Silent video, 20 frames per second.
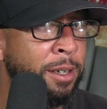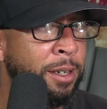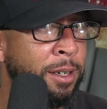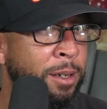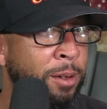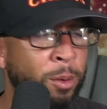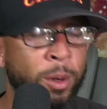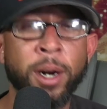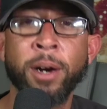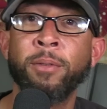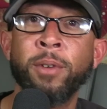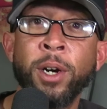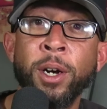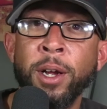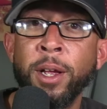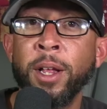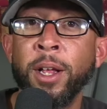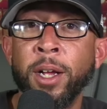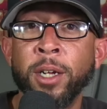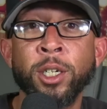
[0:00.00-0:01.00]
Whatever.
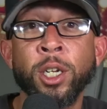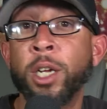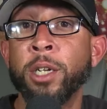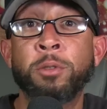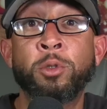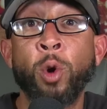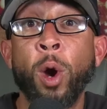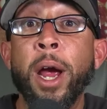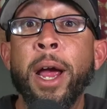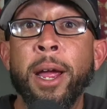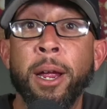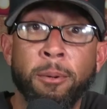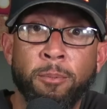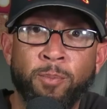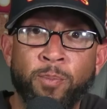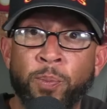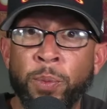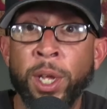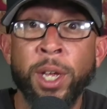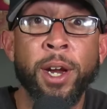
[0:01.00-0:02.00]
Try it.
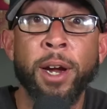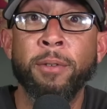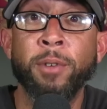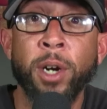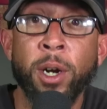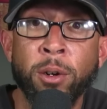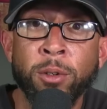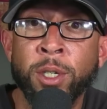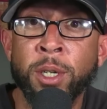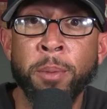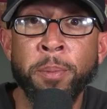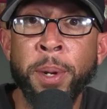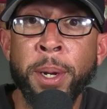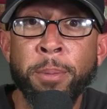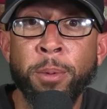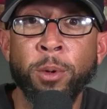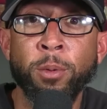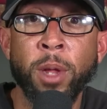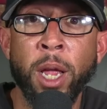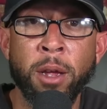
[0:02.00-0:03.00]
You never know. Some
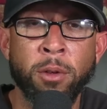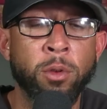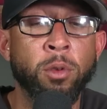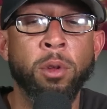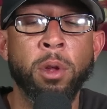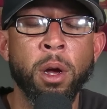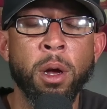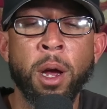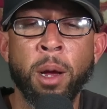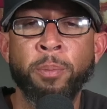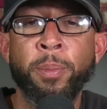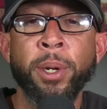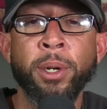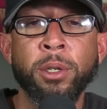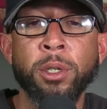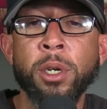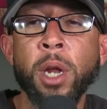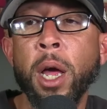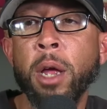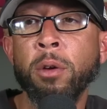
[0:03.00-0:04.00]
people like, I
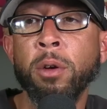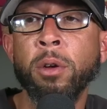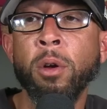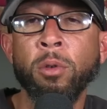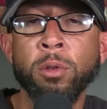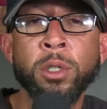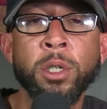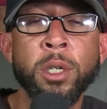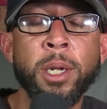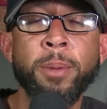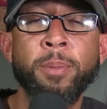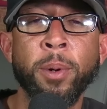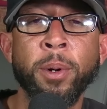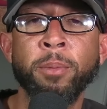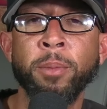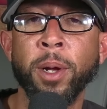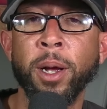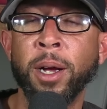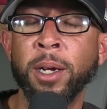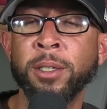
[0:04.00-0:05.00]
binge night, I don't sleep.
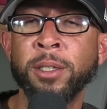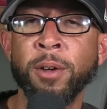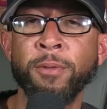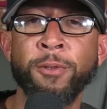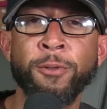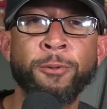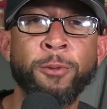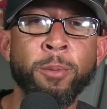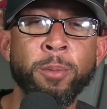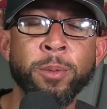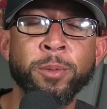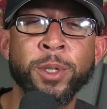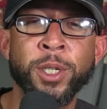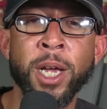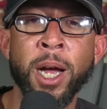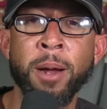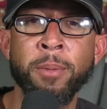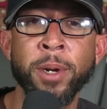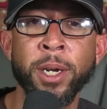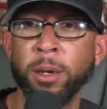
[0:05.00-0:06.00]
I suffer from
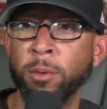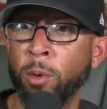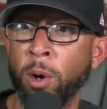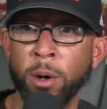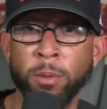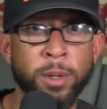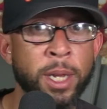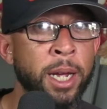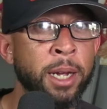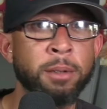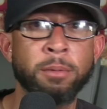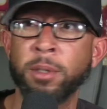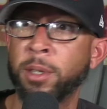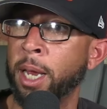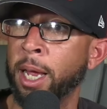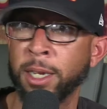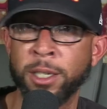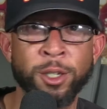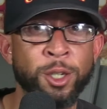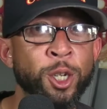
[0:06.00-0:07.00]
insomnia. Well,
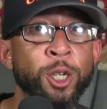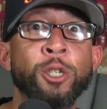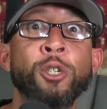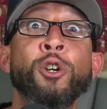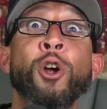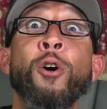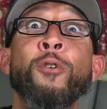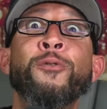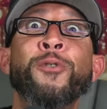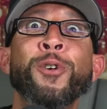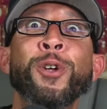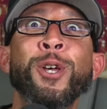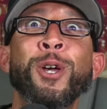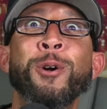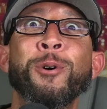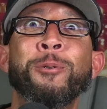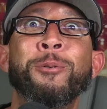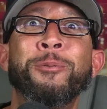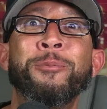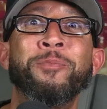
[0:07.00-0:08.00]
that's the show for
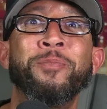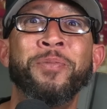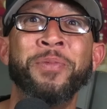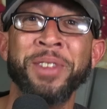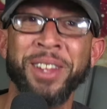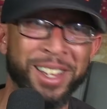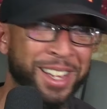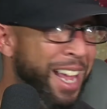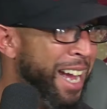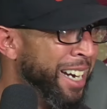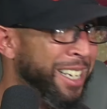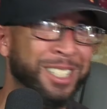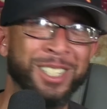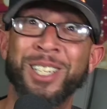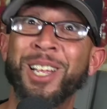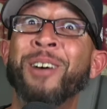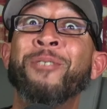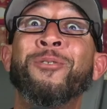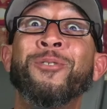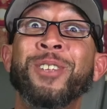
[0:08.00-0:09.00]
you. That is
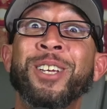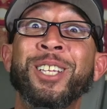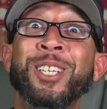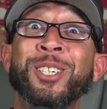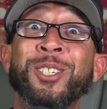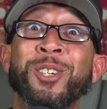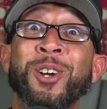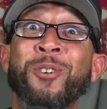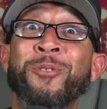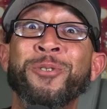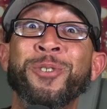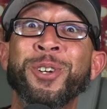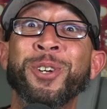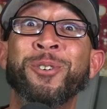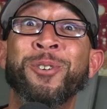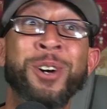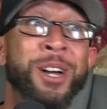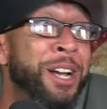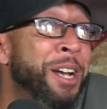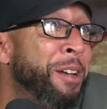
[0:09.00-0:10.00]
definitely the show for
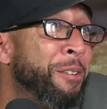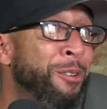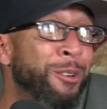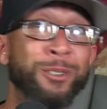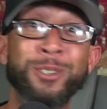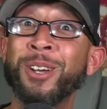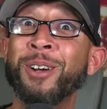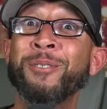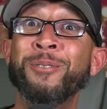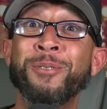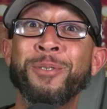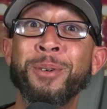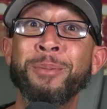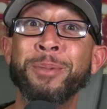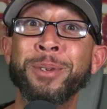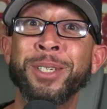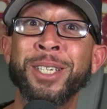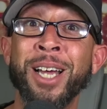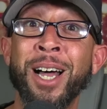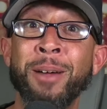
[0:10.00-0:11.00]
you. You suffer from
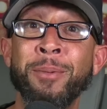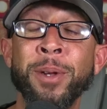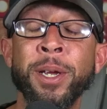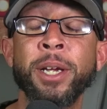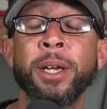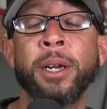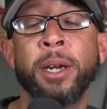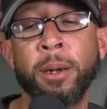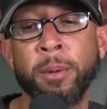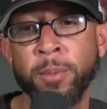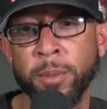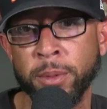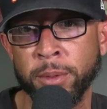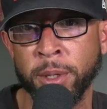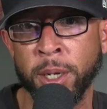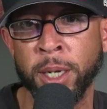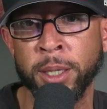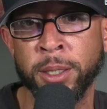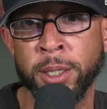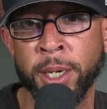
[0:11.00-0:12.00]
insomnia, and I'm
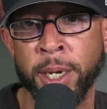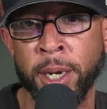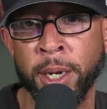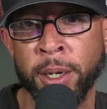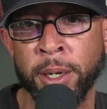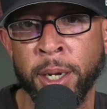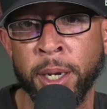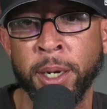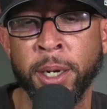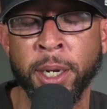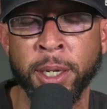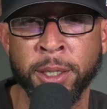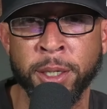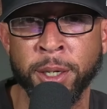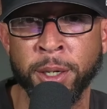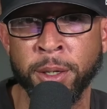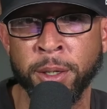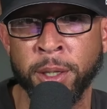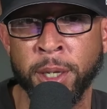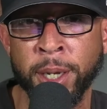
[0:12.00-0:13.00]
not saying that that's a
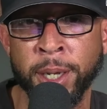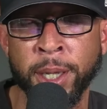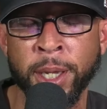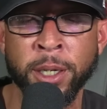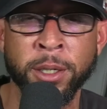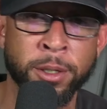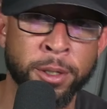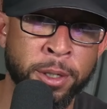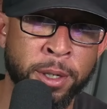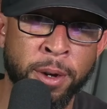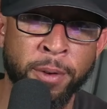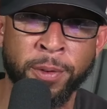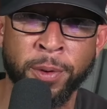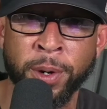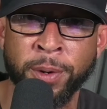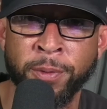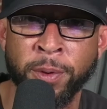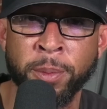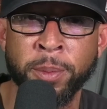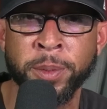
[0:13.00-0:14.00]
good thing that you're suffering
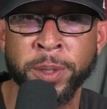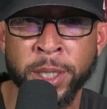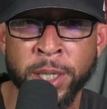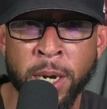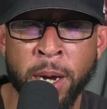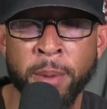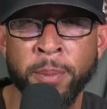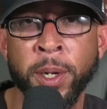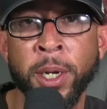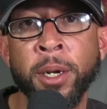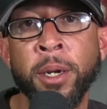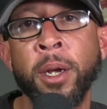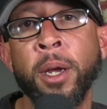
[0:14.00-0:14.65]
from insomnia.